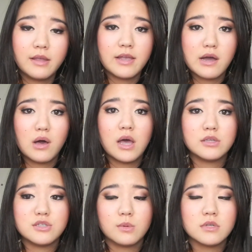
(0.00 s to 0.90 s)
Now,
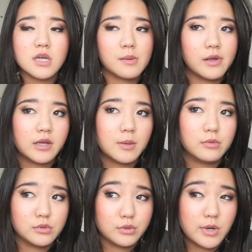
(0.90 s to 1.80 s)
I do want to talk about a
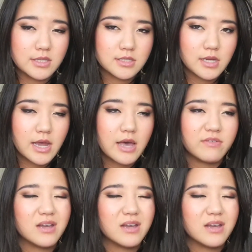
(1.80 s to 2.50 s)
couple regrets that I have.